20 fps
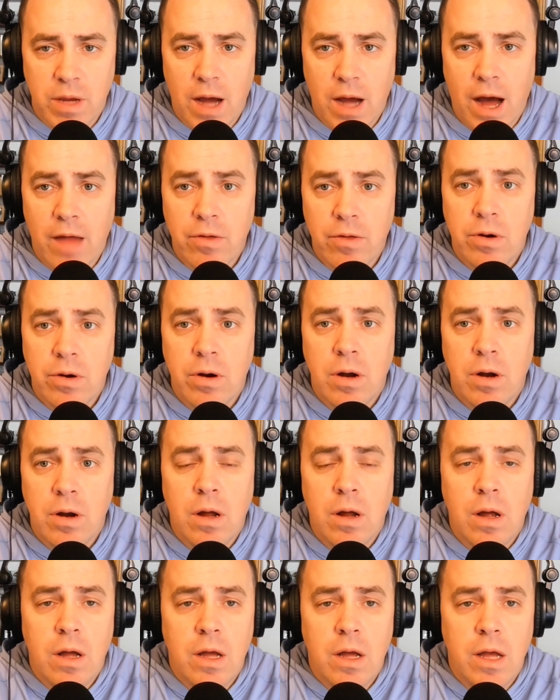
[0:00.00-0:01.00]
me either.
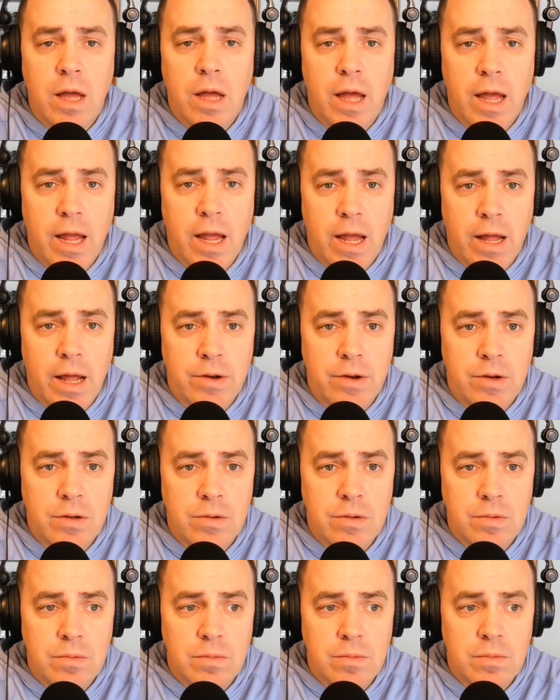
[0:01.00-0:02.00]

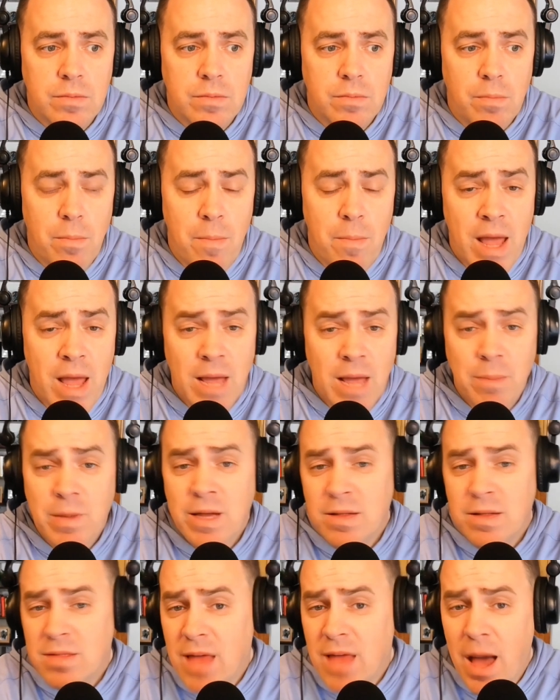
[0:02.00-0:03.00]
And
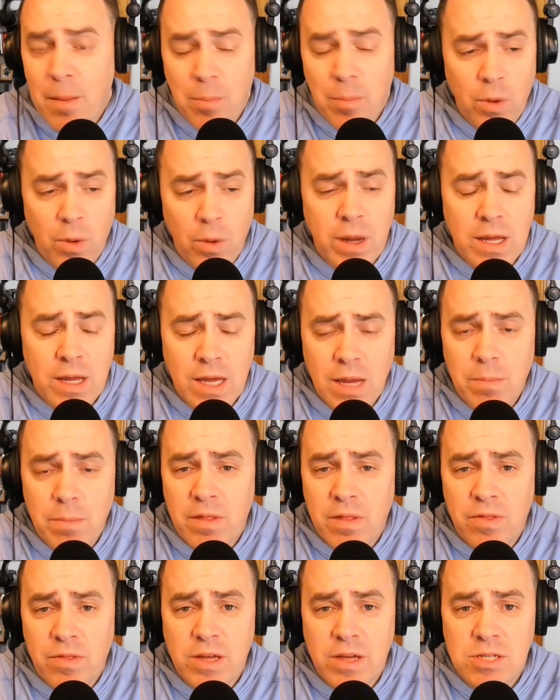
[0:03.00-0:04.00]
maybe at that point,
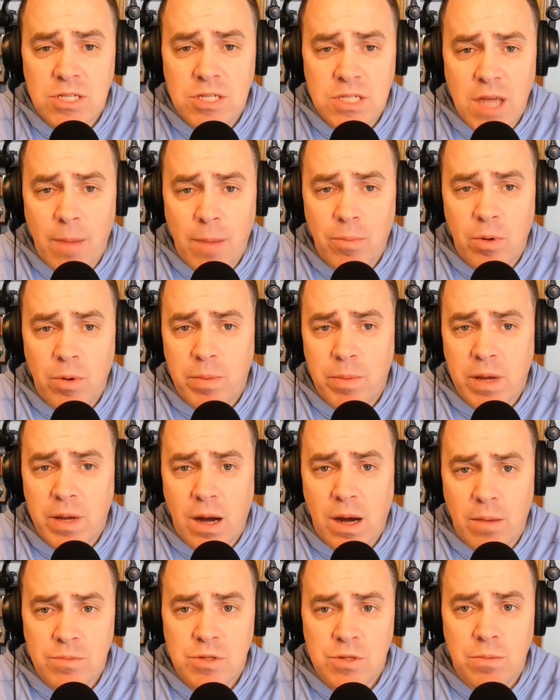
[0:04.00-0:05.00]
keeping things separate
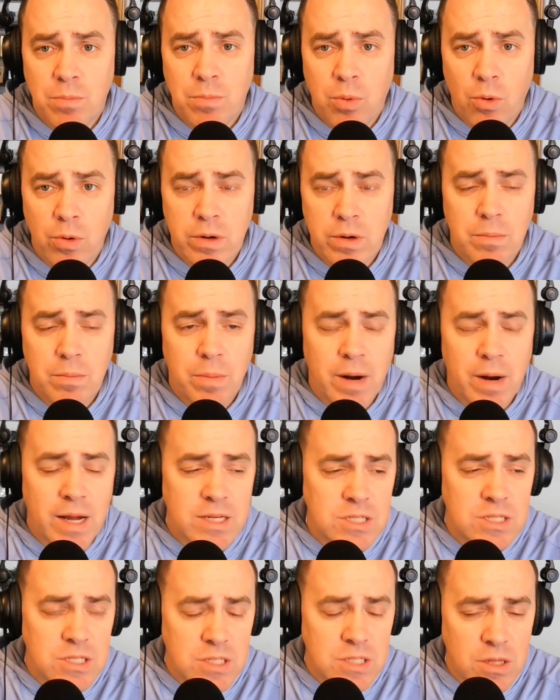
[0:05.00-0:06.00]
becomes important, but
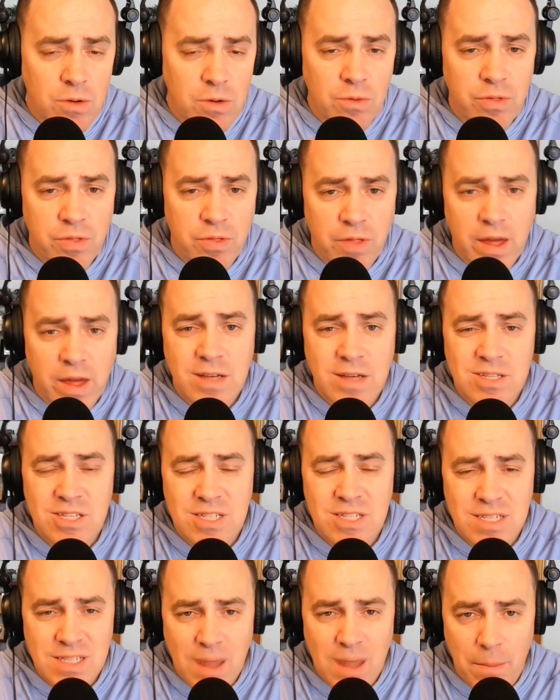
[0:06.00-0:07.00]
I still think
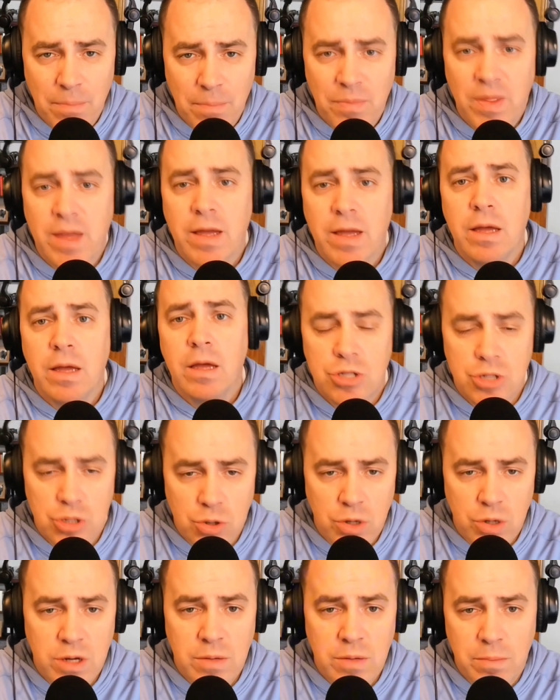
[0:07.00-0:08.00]
something
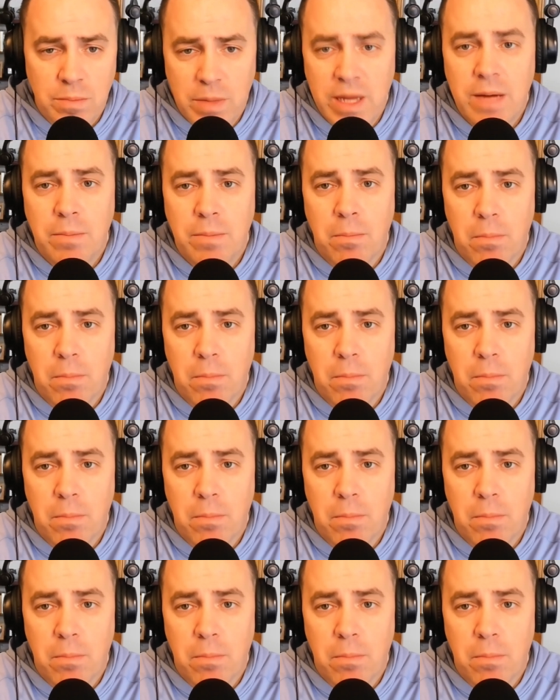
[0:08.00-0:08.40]
should be